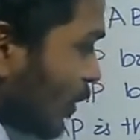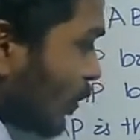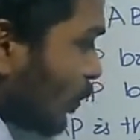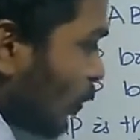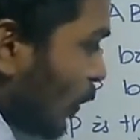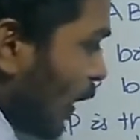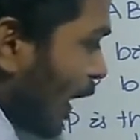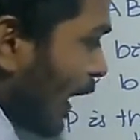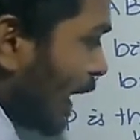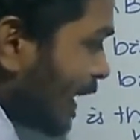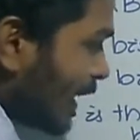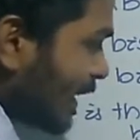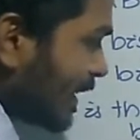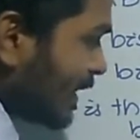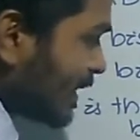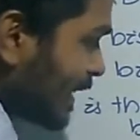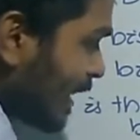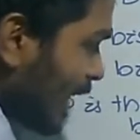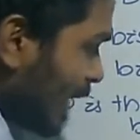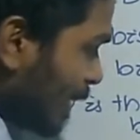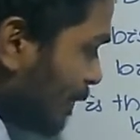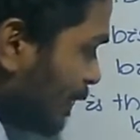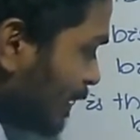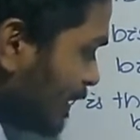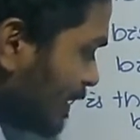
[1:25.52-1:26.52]
one is
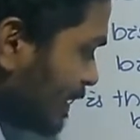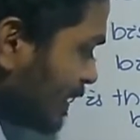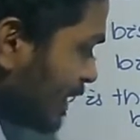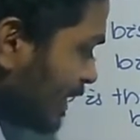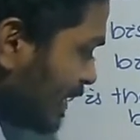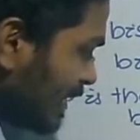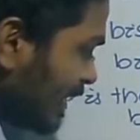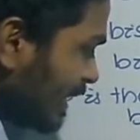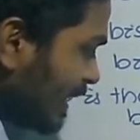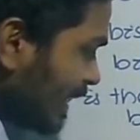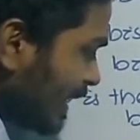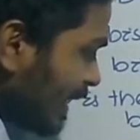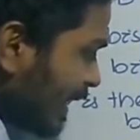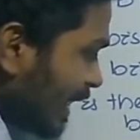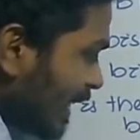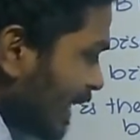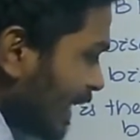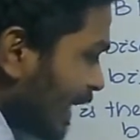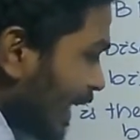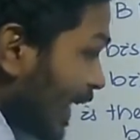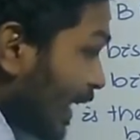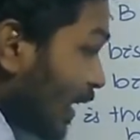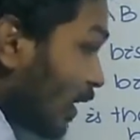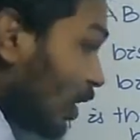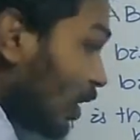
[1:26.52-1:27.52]
ABC
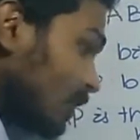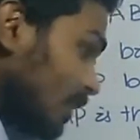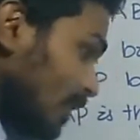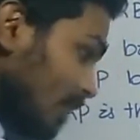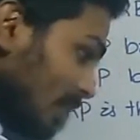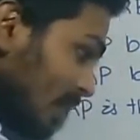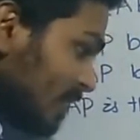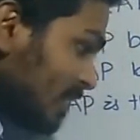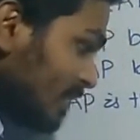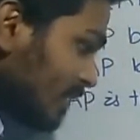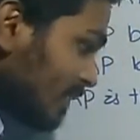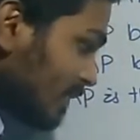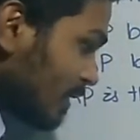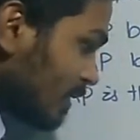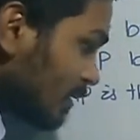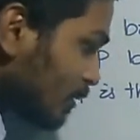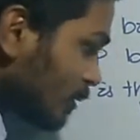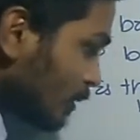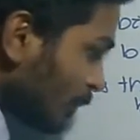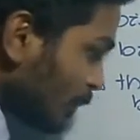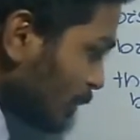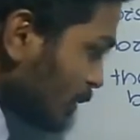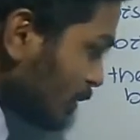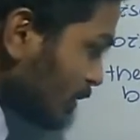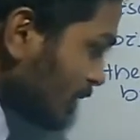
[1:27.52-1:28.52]
and other is,
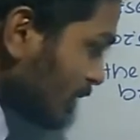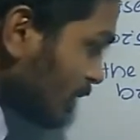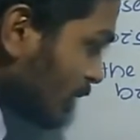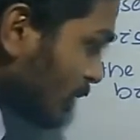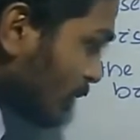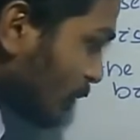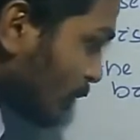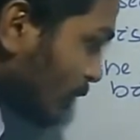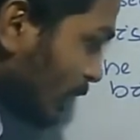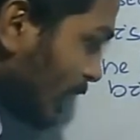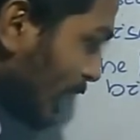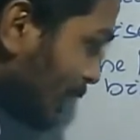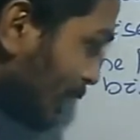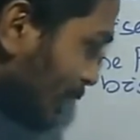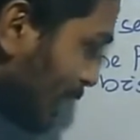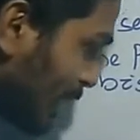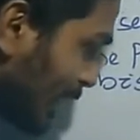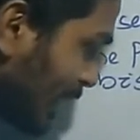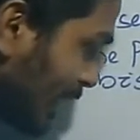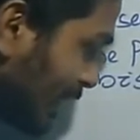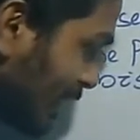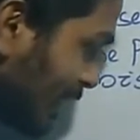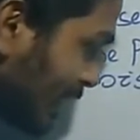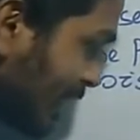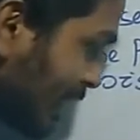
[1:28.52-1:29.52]
suppose we have
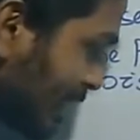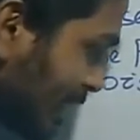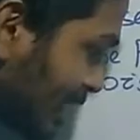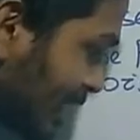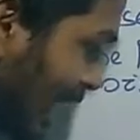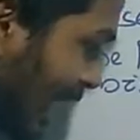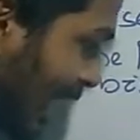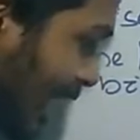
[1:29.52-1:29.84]
taken in this